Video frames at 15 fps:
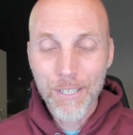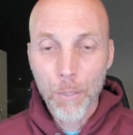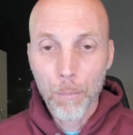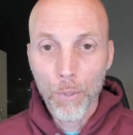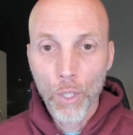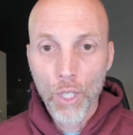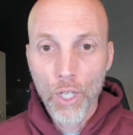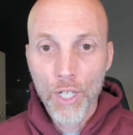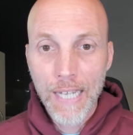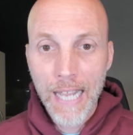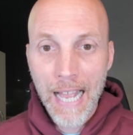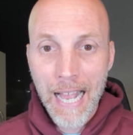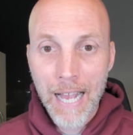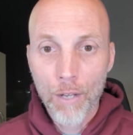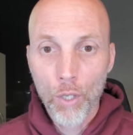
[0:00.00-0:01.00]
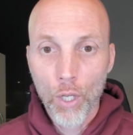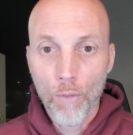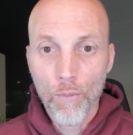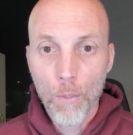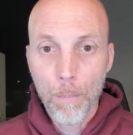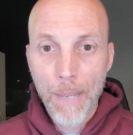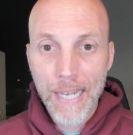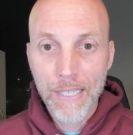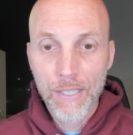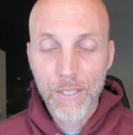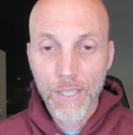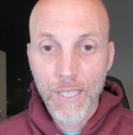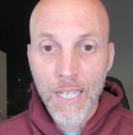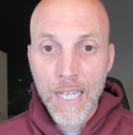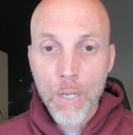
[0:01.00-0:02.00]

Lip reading: the blood out of the basin.